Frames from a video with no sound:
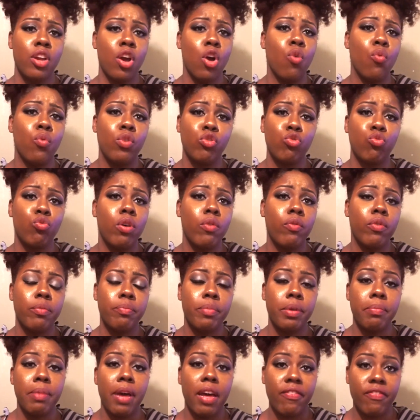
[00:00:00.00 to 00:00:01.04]
know which one would
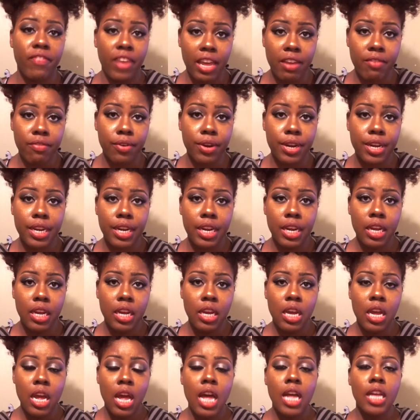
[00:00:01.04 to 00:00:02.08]
be my favorite,
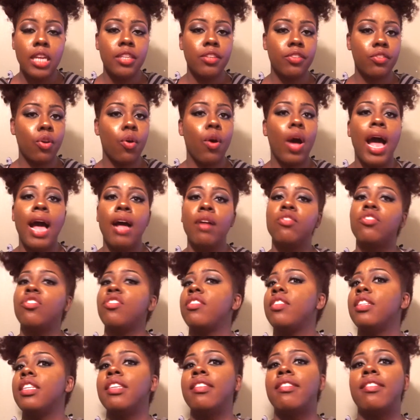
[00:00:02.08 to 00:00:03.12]
so I'll
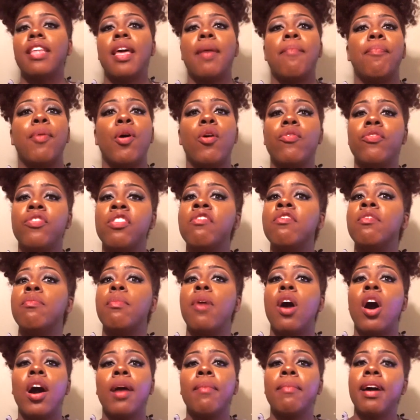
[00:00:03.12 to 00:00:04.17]
just list that both of them
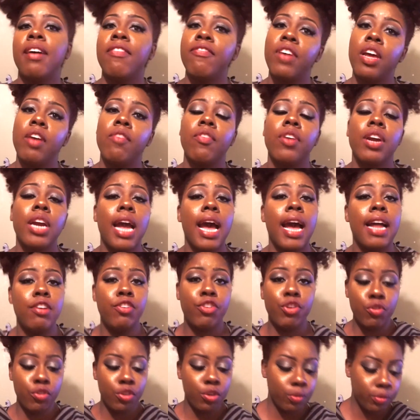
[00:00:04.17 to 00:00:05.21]
are my favorite. I
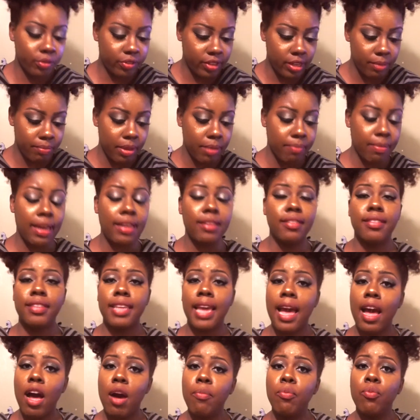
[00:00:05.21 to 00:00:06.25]
do use them in my
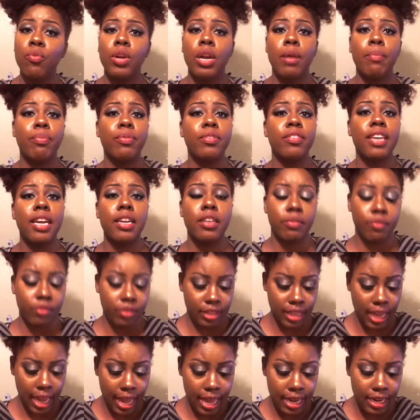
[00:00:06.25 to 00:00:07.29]
scalp when I'm protective
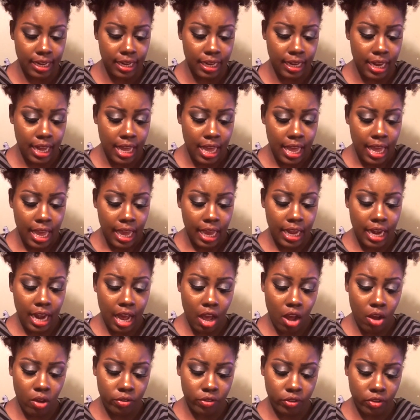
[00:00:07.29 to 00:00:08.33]
styling, and
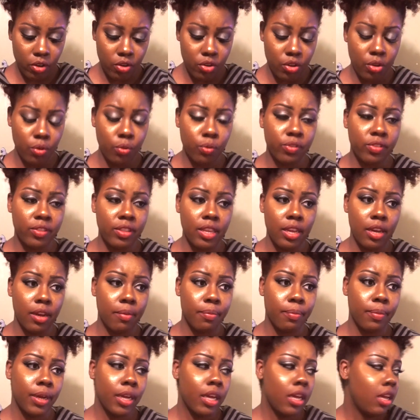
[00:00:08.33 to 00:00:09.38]
I also use
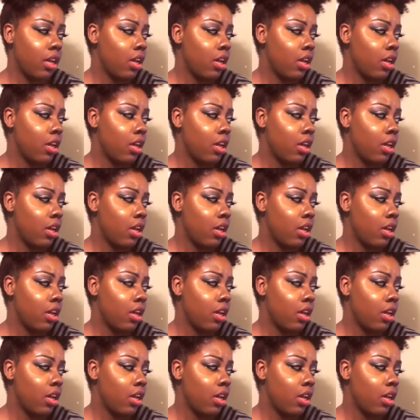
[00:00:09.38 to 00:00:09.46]
them